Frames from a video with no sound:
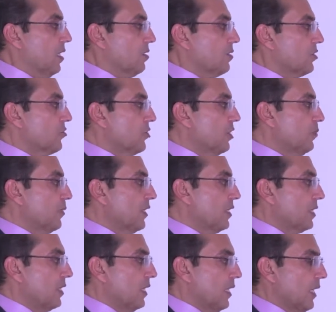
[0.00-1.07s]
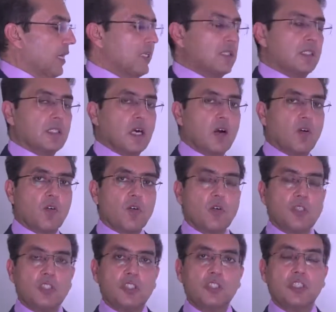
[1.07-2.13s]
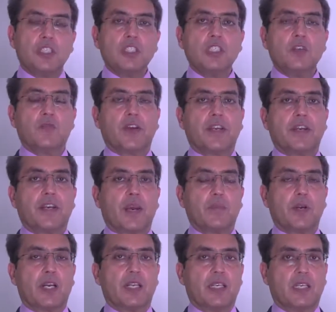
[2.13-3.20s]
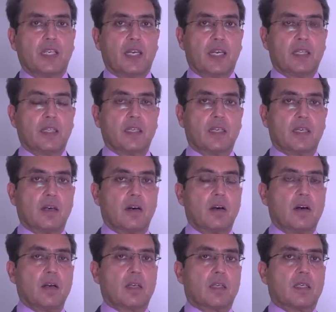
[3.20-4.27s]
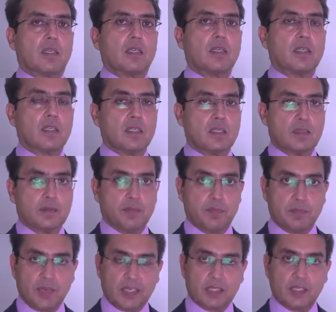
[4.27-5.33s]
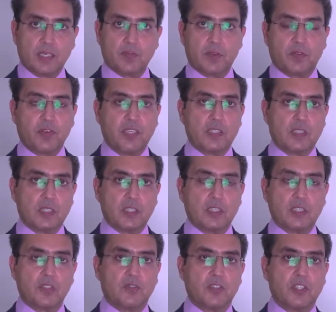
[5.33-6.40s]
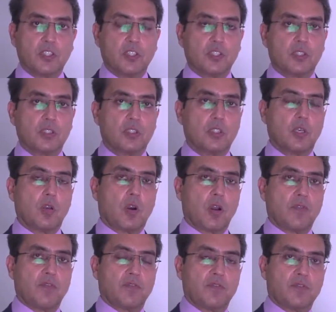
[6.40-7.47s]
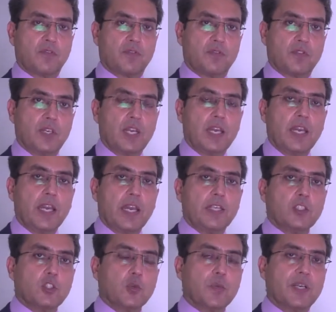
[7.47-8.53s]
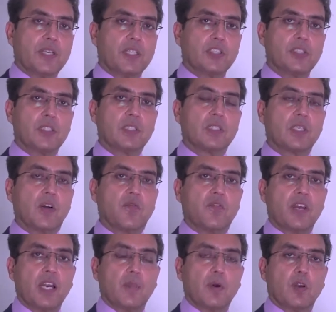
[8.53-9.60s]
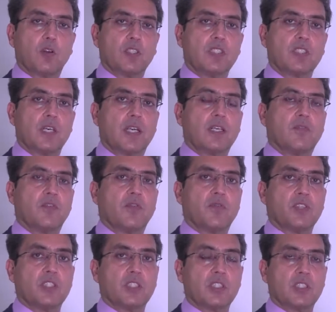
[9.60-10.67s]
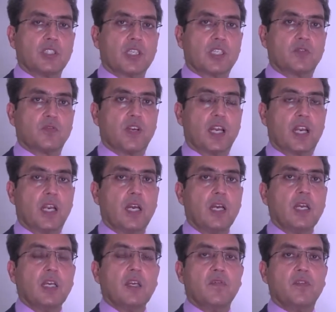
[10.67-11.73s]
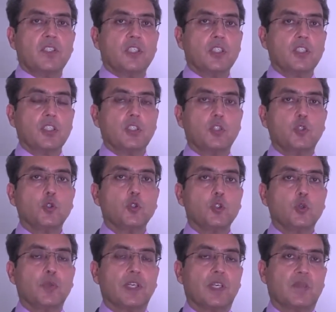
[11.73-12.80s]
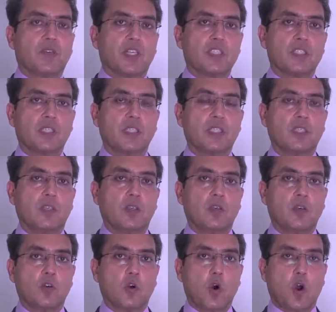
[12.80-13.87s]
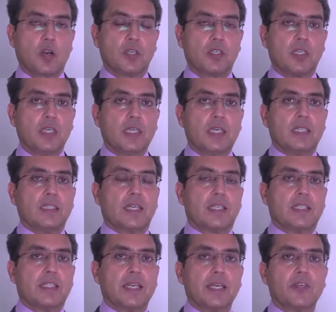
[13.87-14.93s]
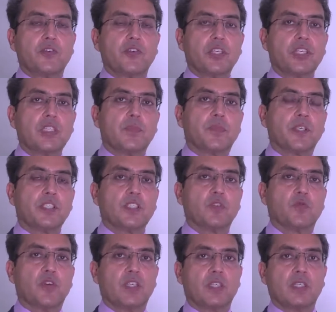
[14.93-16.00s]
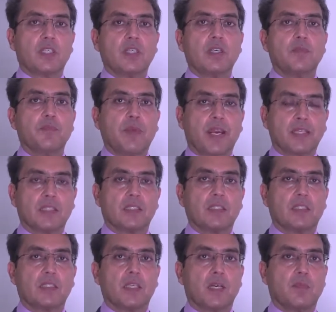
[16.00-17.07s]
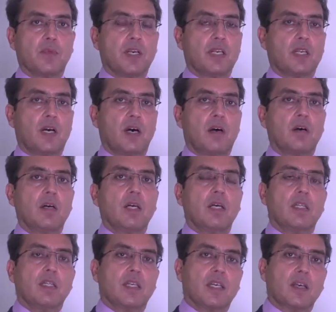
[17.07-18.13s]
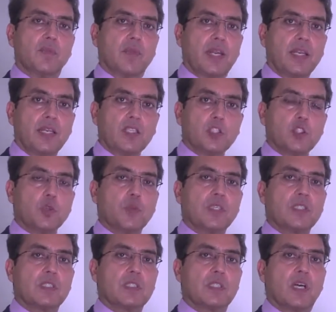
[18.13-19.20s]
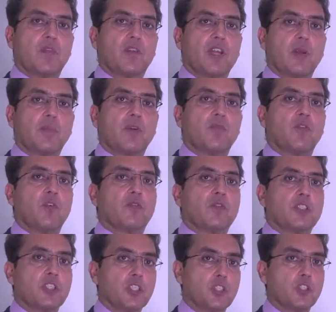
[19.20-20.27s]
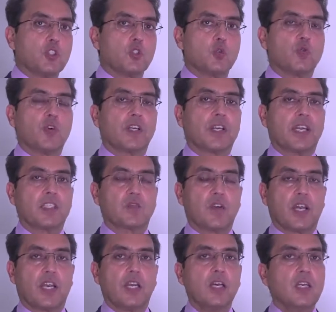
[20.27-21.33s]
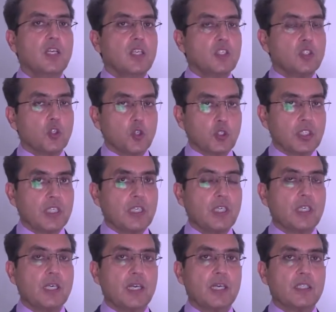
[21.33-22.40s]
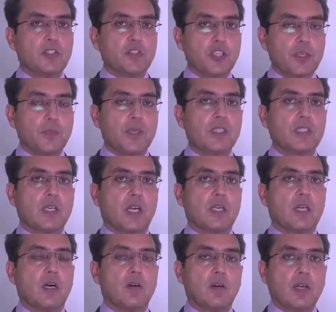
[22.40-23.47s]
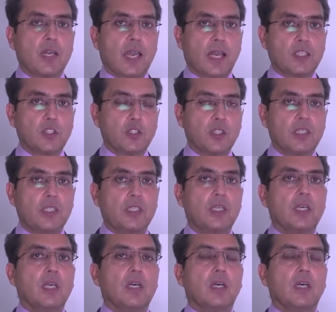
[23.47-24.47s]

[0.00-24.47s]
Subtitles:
Now the treatment is now changing very rapidly, and there are mixing between surgeons and physicians. A lot of instrumentation is available on the side of the physicians as well. Physician used to be conventionally called that they treat the patient with medicines, but now there are many instruments available for physicians to work as well. So the treatments are now actually